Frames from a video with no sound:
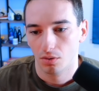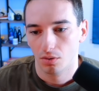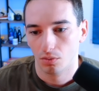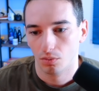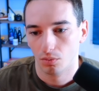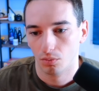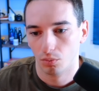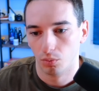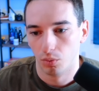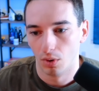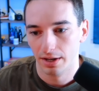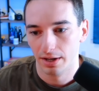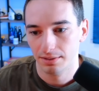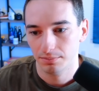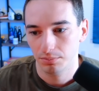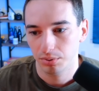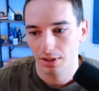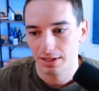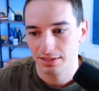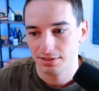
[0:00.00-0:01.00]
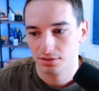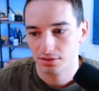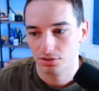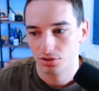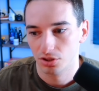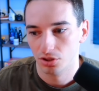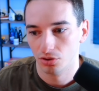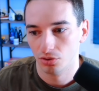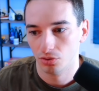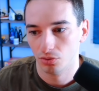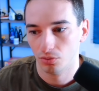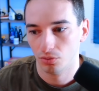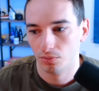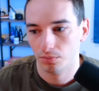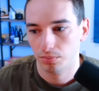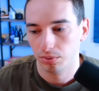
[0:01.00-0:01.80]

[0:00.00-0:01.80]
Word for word: 1 plus 2